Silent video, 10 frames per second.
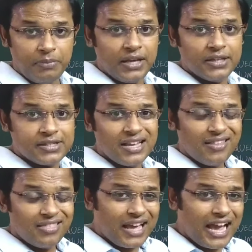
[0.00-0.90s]
Means
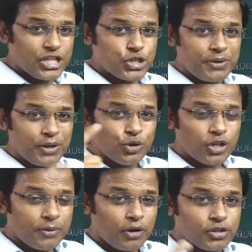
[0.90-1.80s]
there has to be a
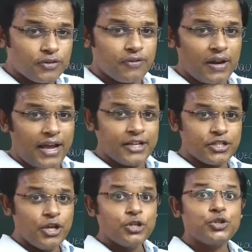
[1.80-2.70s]
good amount of
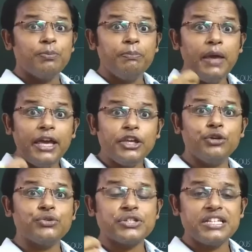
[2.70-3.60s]
light to make
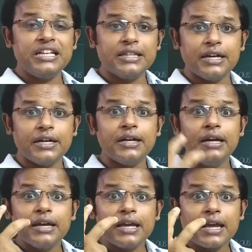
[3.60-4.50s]
you see the